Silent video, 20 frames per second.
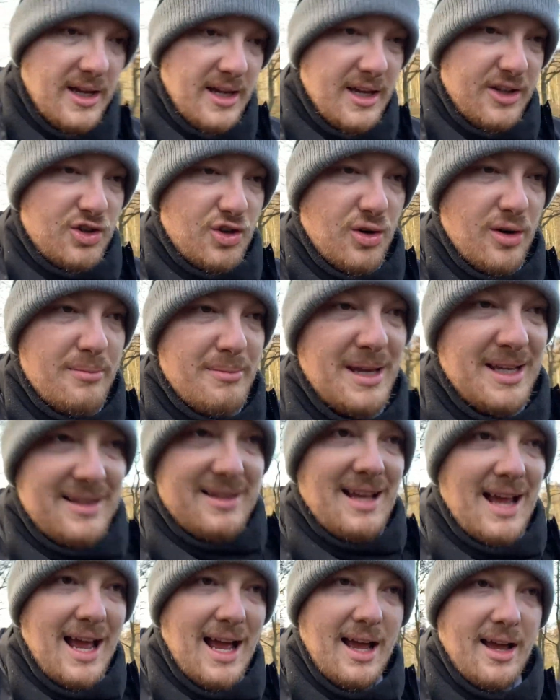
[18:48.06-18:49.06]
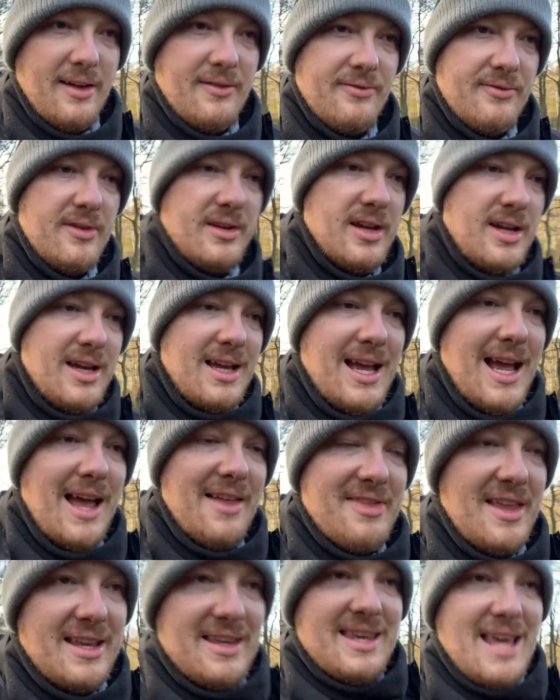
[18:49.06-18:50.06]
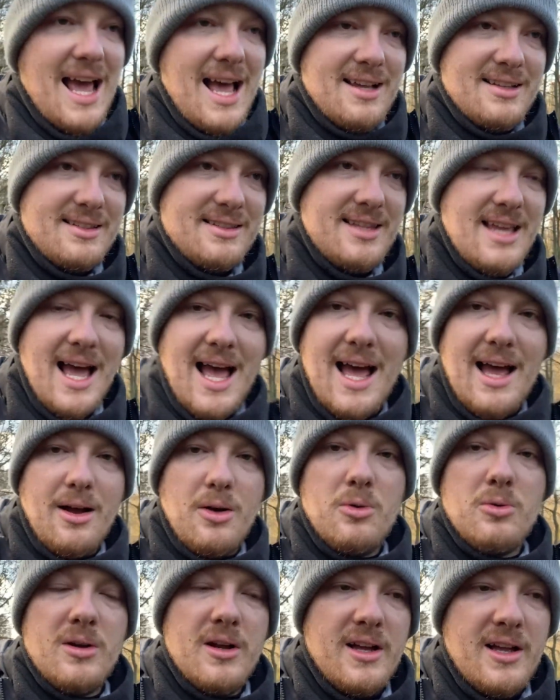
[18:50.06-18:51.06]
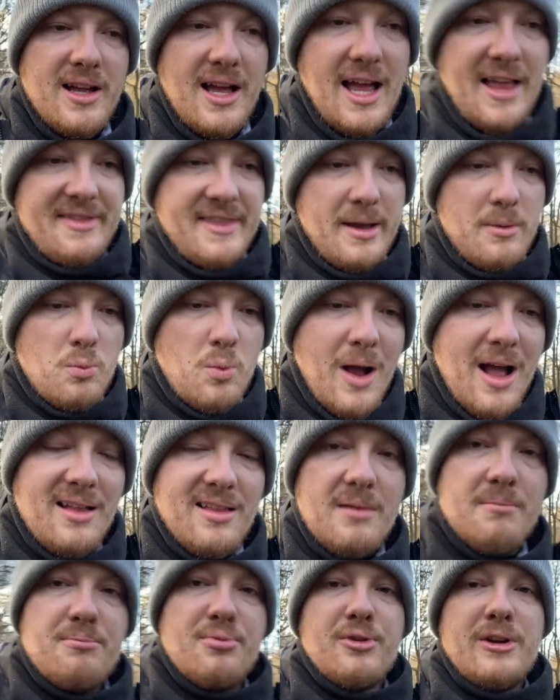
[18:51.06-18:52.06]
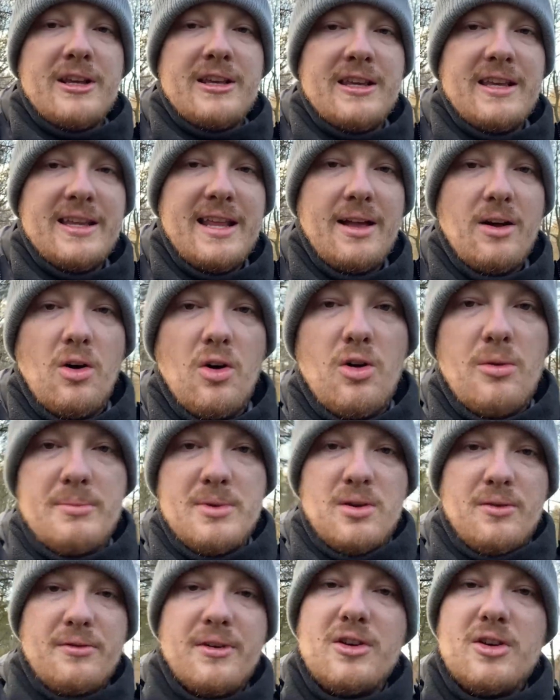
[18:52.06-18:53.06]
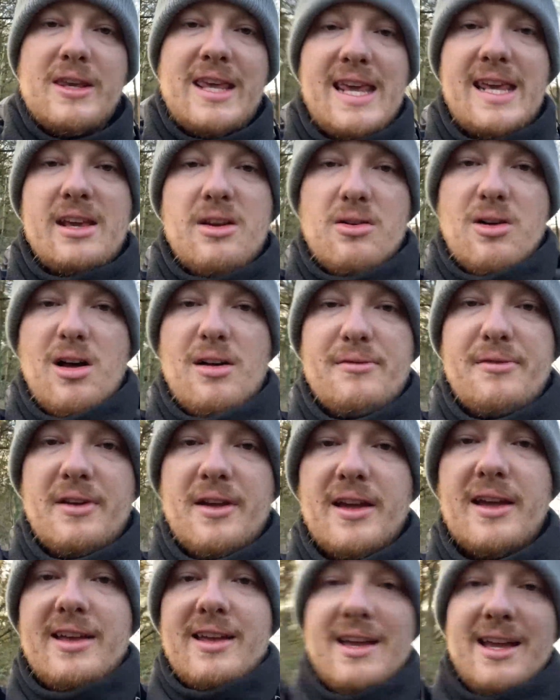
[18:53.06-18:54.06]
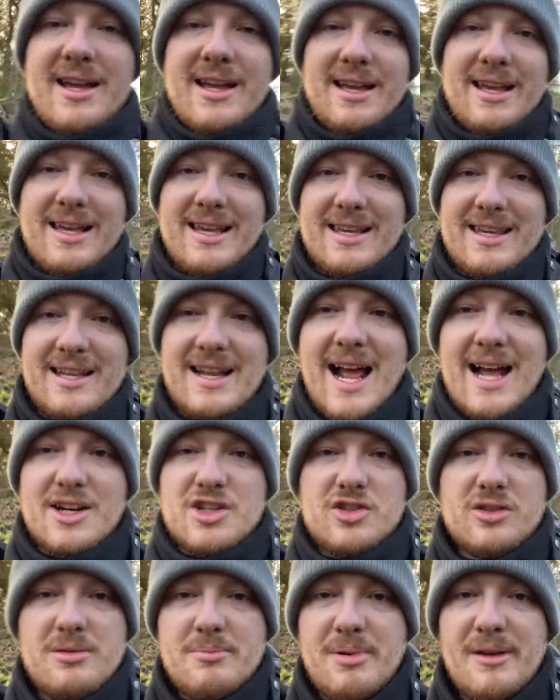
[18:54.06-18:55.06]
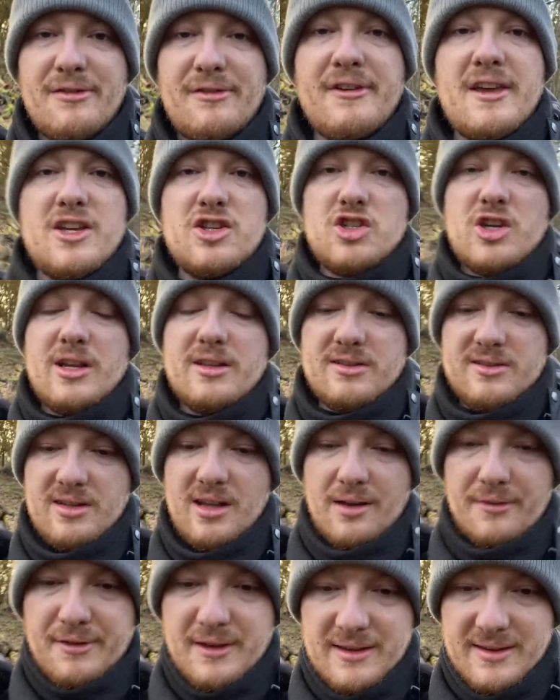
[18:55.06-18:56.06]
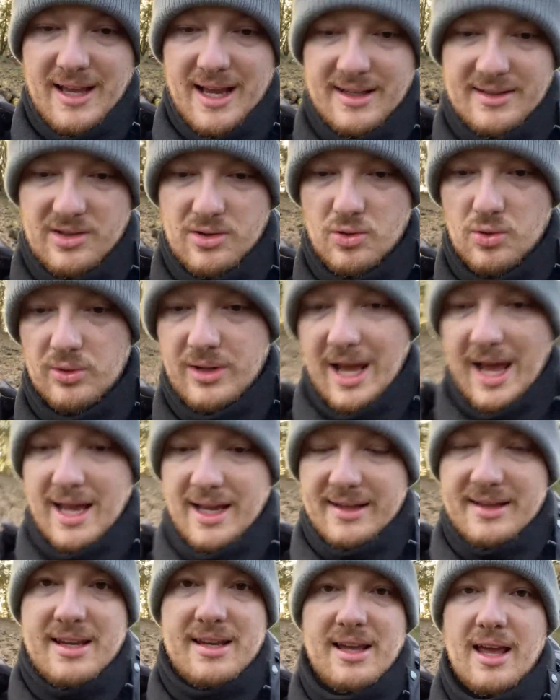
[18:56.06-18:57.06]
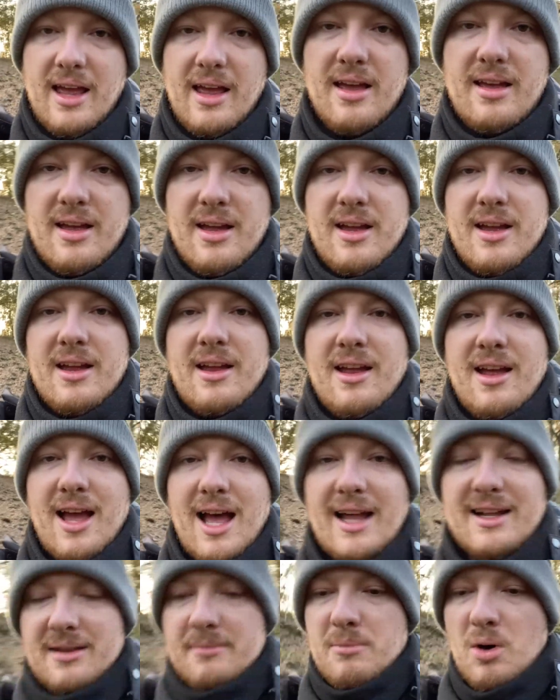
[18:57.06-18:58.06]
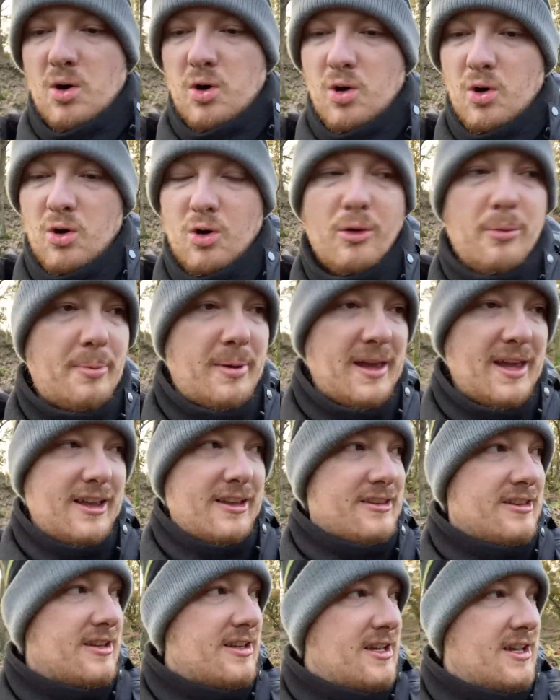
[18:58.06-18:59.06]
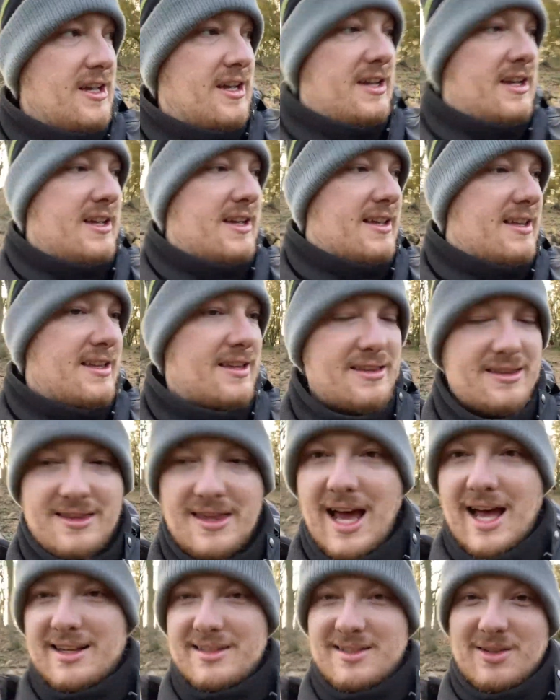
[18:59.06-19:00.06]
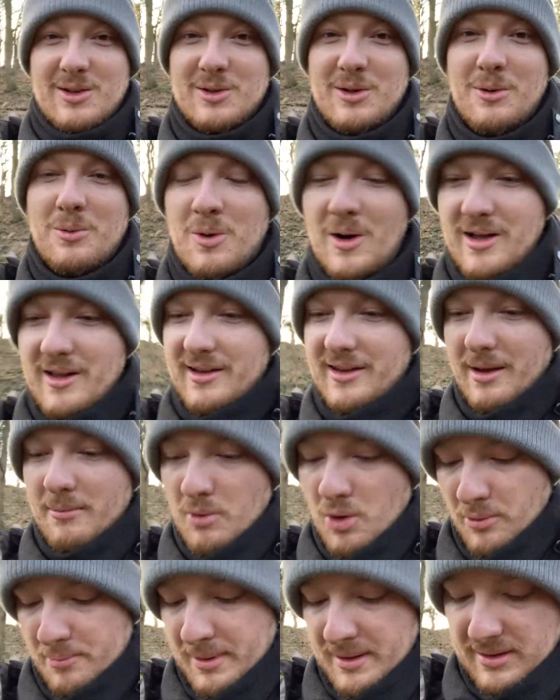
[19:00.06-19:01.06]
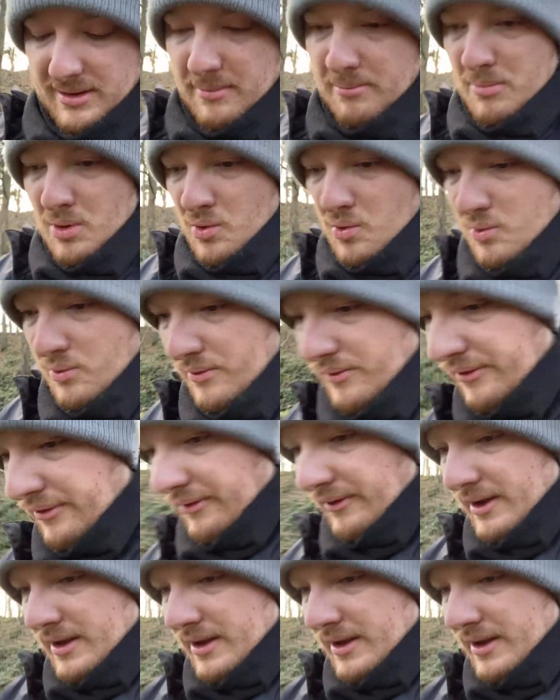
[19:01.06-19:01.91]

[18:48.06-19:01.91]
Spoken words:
trim it down, and then cast it out. And then while I'm bringing all my other gear over, it can actually be fishing. So I think that's a good idea, and I'm hoping that's going to work. I'm hoping the move